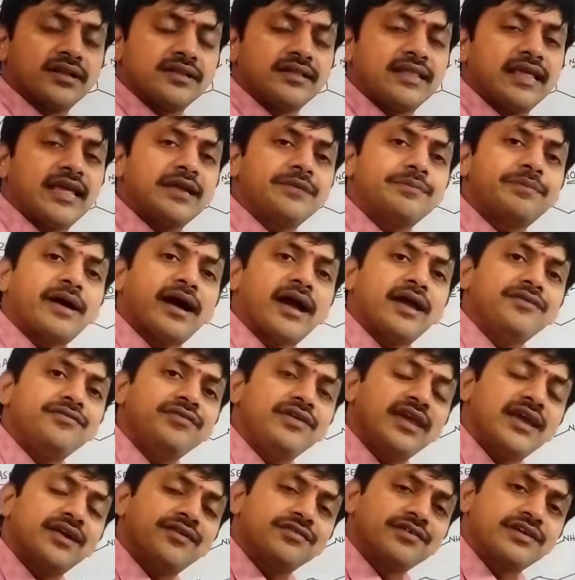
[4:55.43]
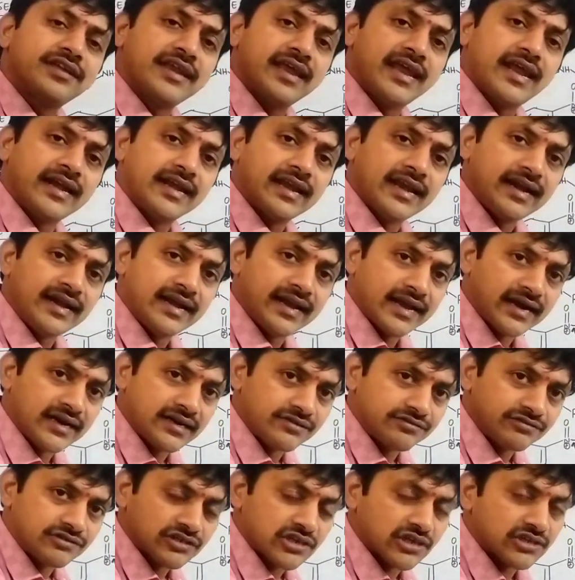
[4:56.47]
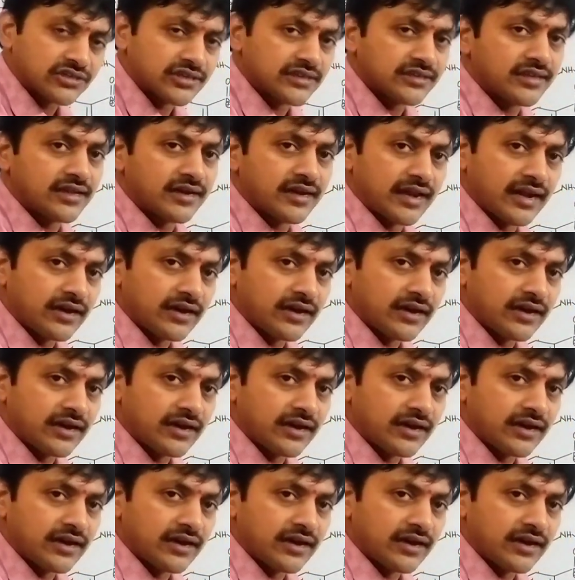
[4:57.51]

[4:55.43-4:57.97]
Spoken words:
Thereby we have created negative charge on the